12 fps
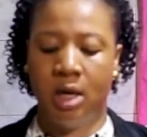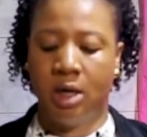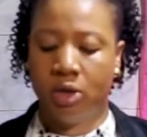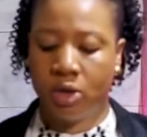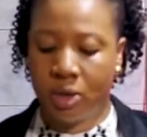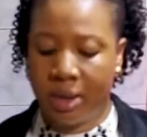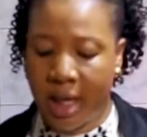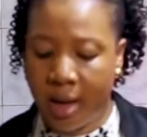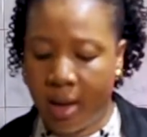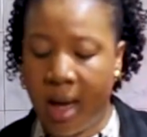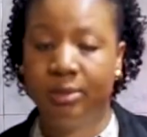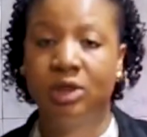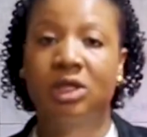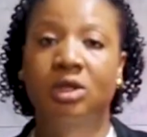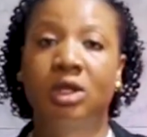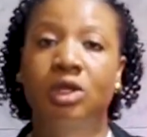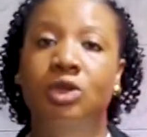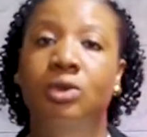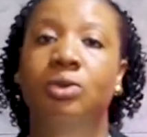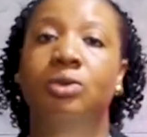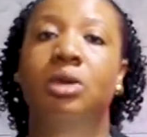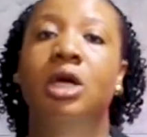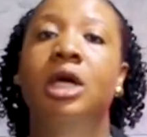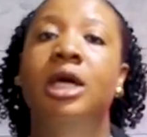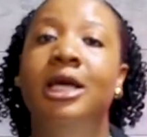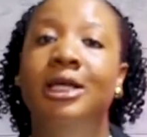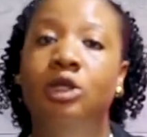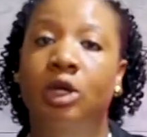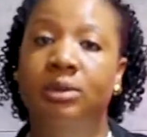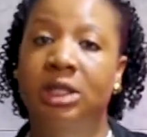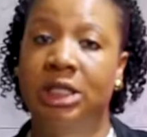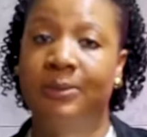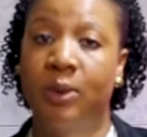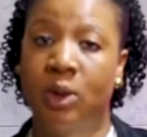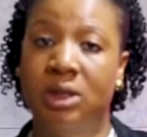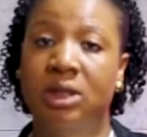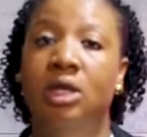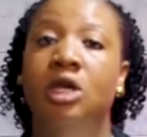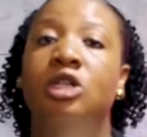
So now I'm just going to heat up this pot